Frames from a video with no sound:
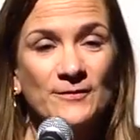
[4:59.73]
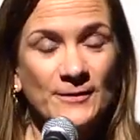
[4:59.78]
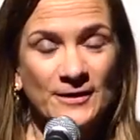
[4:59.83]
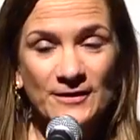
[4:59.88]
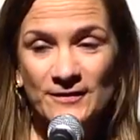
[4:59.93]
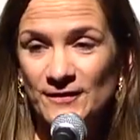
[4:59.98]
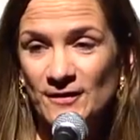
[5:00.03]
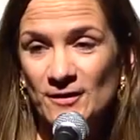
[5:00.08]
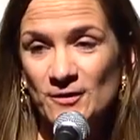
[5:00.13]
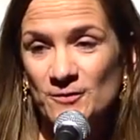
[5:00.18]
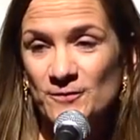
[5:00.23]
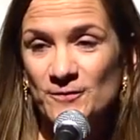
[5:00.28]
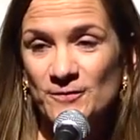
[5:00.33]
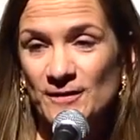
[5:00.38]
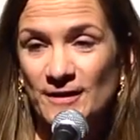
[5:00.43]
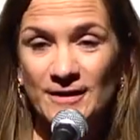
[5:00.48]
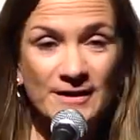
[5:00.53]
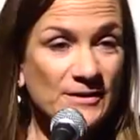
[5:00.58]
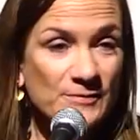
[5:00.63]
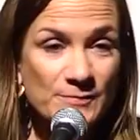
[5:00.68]
myself.
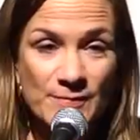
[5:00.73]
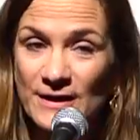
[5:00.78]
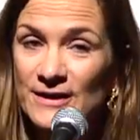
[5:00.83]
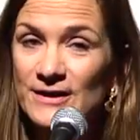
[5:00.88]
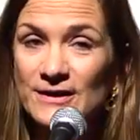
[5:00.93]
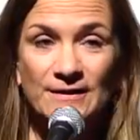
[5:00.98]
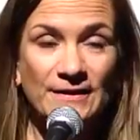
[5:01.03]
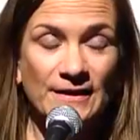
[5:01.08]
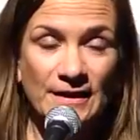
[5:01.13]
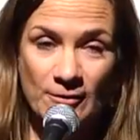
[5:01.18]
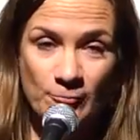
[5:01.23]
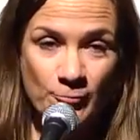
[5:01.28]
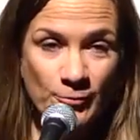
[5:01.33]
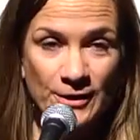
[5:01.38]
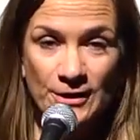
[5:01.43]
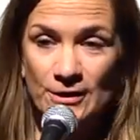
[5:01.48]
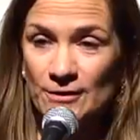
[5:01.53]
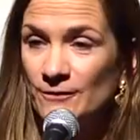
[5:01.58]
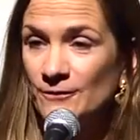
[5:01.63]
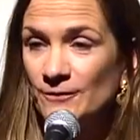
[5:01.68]
I had been in that
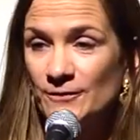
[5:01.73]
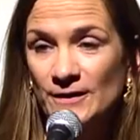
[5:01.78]
ring of